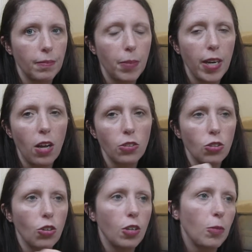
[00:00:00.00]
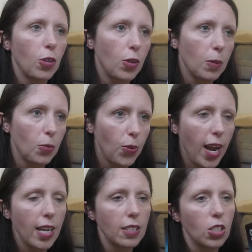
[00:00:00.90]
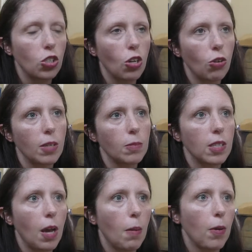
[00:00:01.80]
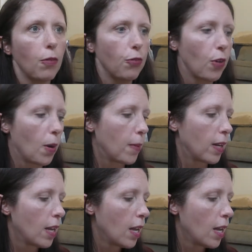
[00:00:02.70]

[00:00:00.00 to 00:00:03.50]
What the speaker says: but it also showed him the Green Berets. It showed him some from